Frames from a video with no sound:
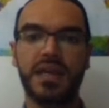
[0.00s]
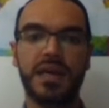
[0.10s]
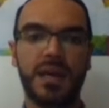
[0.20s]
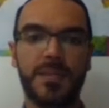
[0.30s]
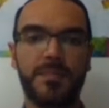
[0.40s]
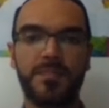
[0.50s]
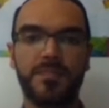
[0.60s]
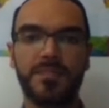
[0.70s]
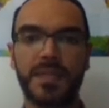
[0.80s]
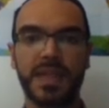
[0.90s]
um,
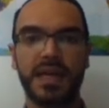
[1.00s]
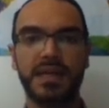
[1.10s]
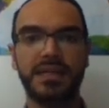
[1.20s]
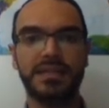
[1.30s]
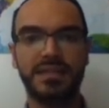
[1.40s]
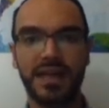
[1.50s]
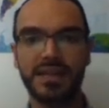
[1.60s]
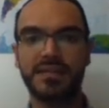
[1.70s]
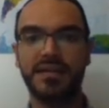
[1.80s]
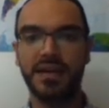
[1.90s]

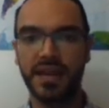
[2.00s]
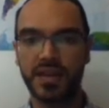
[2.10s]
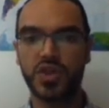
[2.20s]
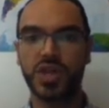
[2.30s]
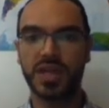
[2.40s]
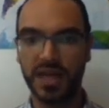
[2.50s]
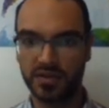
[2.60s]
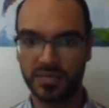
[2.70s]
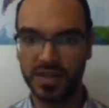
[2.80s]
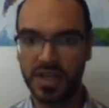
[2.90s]
delta edge
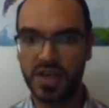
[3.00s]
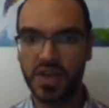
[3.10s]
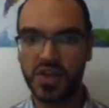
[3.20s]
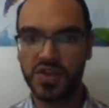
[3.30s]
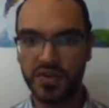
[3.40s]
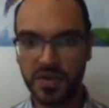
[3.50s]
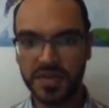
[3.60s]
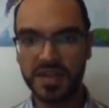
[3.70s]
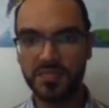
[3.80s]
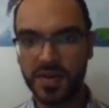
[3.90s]
colorable. So note
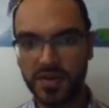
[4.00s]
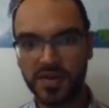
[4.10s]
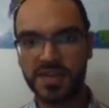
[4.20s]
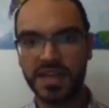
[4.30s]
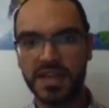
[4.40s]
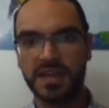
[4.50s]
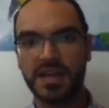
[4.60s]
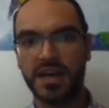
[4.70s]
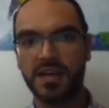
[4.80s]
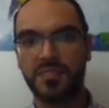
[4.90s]
that because
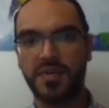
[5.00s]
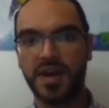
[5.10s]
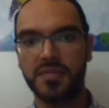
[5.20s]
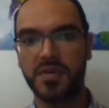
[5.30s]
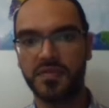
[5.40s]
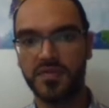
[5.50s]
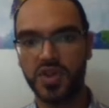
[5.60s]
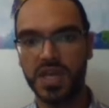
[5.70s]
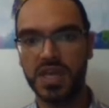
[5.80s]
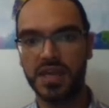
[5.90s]
chi prime of
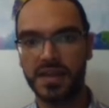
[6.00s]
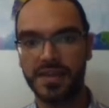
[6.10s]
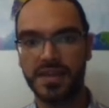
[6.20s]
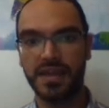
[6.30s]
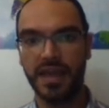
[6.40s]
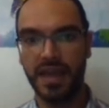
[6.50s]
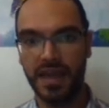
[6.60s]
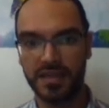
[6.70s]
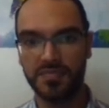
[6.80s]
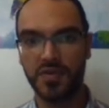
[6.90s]
g is
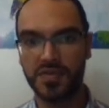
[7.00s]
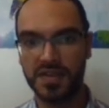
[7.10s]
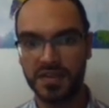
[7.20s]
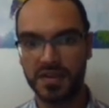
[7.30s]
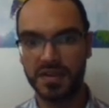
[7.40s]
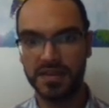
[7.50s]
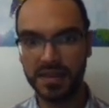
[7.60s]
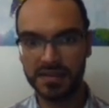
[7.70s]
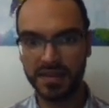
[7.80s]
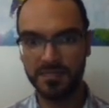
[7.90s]
at most
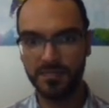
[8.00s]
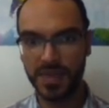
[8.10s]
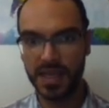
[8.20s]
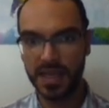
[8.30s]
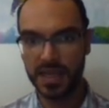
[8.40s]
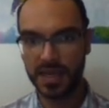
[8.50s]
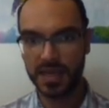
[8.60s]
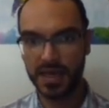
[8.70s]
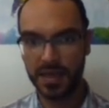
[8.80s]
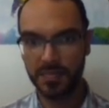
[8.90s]
delta,
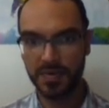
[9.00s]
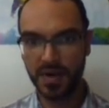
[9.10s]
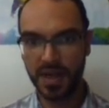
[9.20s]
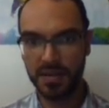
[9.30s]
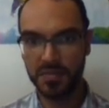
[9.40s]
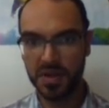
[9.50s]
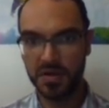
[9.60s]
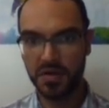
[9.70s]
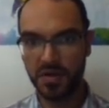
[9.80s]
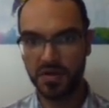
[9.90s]
chi prime
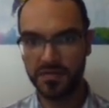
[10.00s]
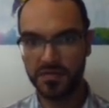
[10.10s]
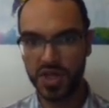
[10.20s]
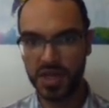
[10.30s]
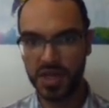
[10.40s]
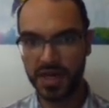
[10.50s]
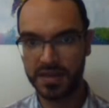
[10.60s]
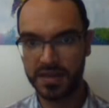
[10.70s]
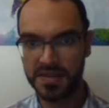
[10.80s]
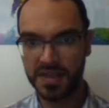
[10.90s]
of g
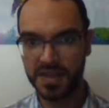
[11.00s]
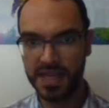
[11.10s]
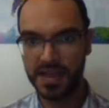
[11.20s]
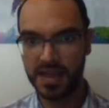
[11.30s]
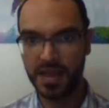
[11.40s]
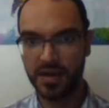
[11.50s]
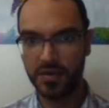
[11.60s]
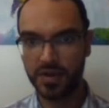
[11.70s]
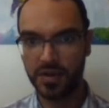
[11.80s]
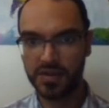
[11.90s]
minus e
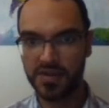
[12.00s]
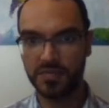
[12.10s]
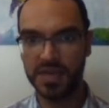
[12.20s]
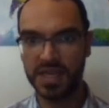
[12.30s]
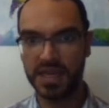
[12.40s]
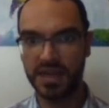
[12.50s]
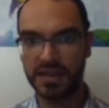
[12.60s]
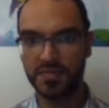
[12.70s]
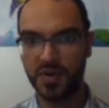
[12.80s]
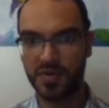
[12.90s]
will also be
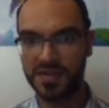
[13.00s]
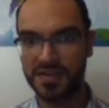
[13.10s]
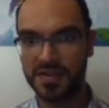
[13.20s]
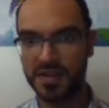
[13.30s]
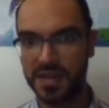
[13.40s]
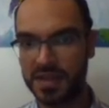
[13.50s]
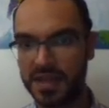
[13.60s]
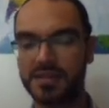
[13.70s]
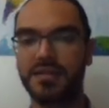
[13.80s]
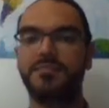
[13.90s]
at most
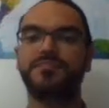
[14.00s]
delta.